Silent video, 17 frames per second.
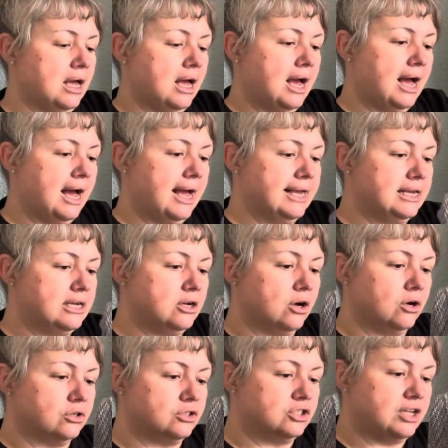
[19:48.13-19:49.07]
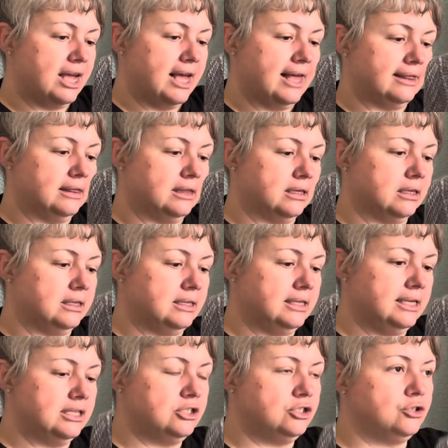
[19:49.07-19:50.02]
I got at the
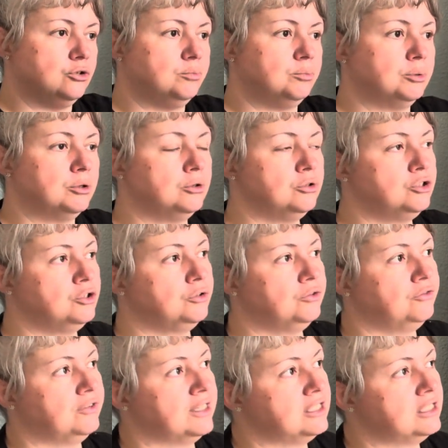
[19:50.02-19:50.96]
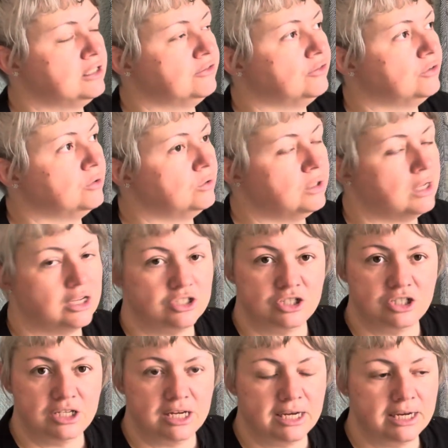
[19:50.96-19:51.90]
Knit to Purl to festival
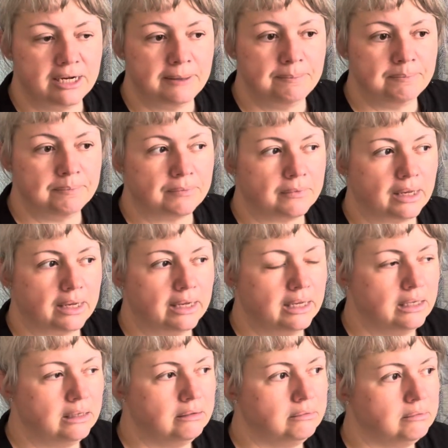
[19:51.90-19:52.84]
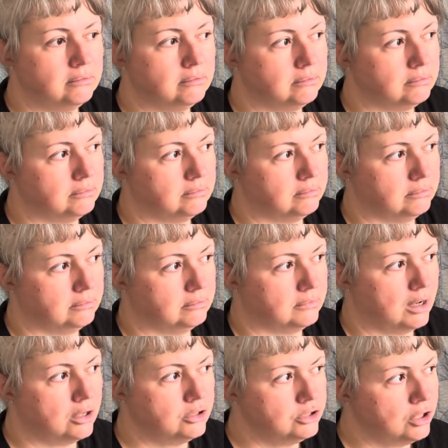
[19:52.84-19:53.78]
last year in
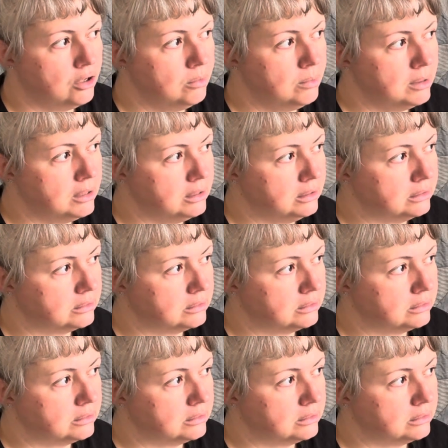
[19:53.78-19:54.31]
October?